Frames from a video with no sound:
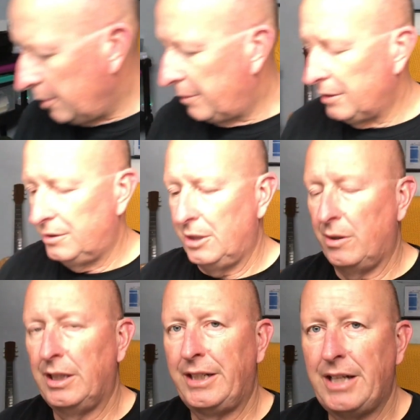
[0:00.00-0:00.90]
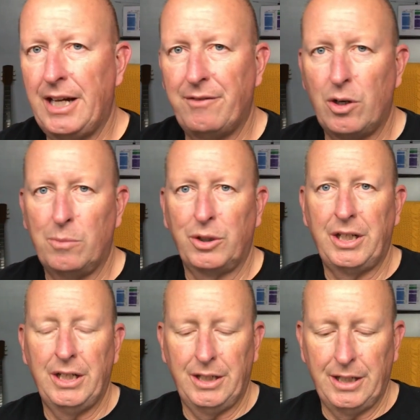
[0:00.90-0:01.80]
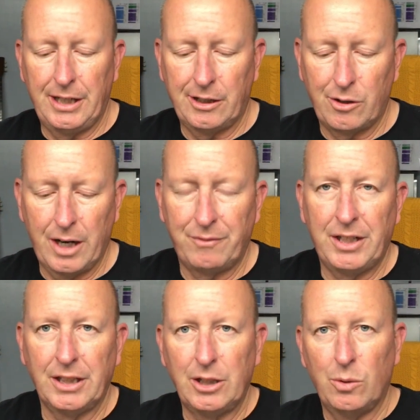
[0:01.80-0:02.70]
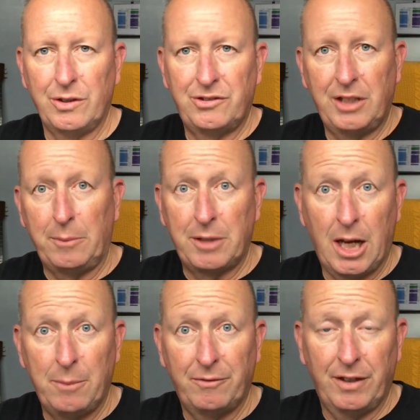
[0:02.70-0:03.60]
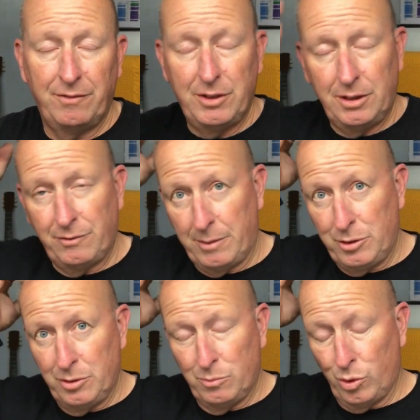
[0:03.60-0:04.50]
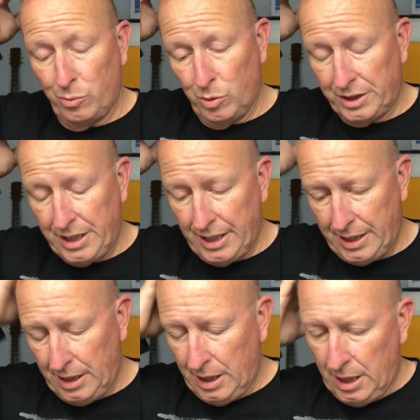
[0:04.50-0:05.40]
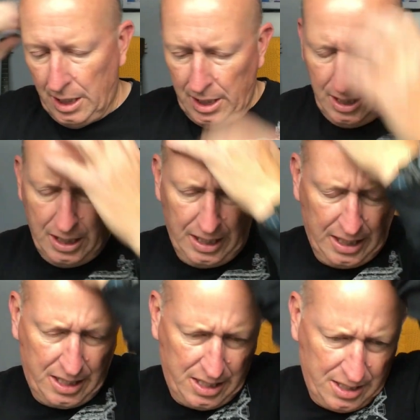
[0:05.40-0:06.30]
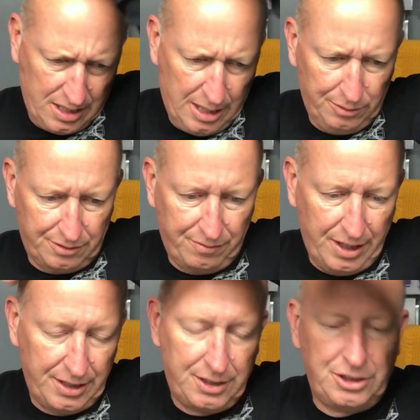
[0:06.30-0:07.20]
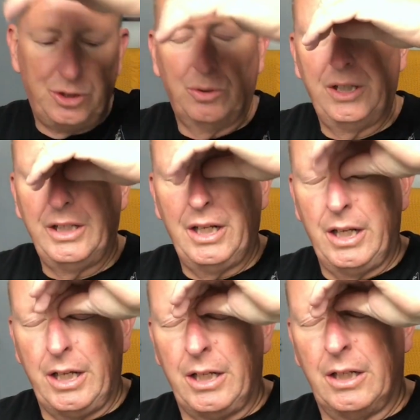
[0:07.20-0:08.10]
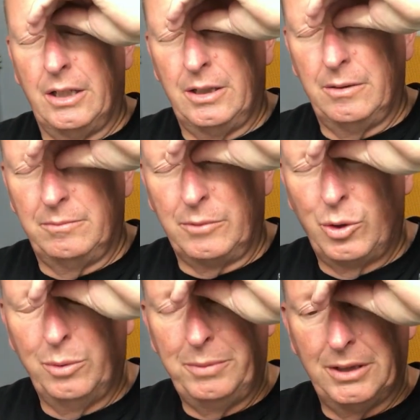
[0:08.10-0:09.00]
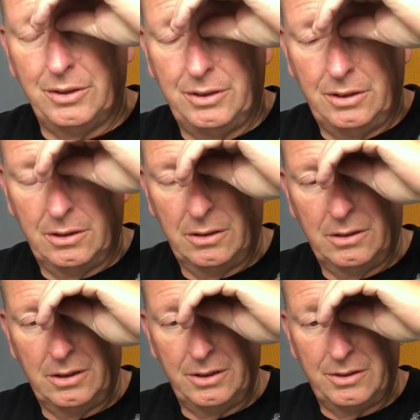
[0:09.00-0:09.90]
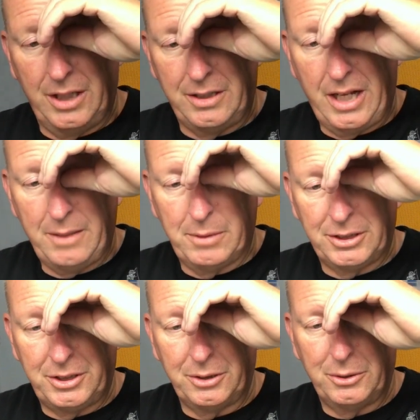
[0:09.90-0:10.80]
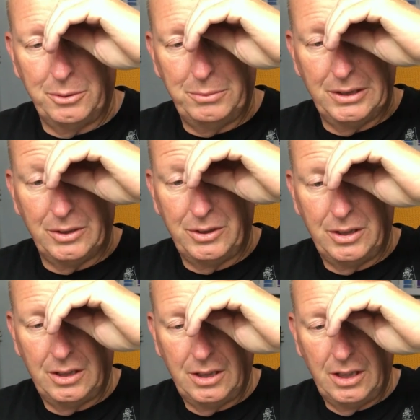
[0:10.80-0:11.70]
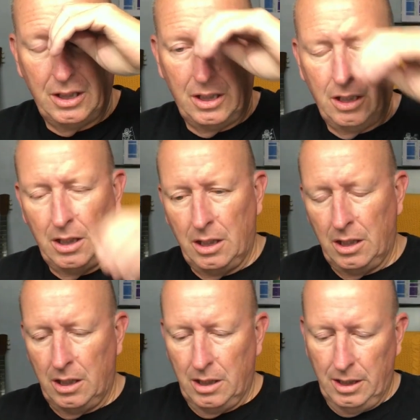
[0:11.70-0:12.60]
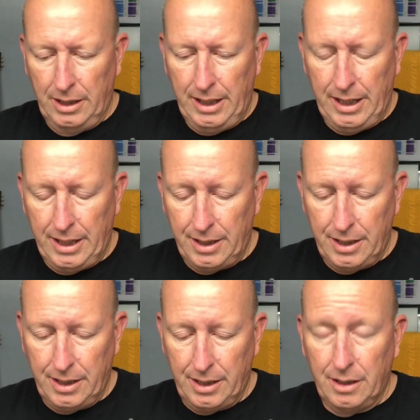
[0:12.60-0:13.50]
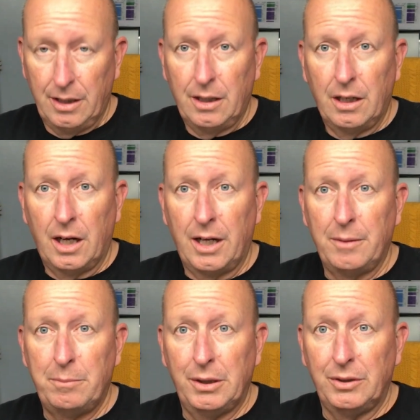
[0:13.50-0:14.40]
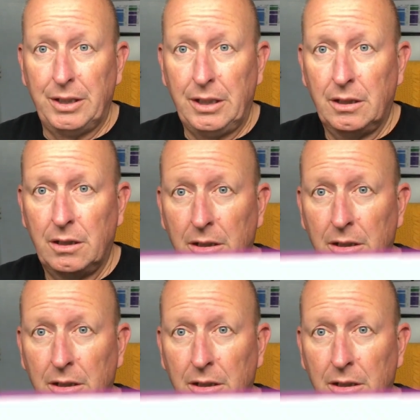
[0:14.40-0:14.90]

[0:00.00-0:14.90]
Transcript: because, you know, I like to have an armor kit and an aircraft kit going at the same time if I'm doing more than one kit. And I was invited to join a group build. It's a tank buster group build, and I am building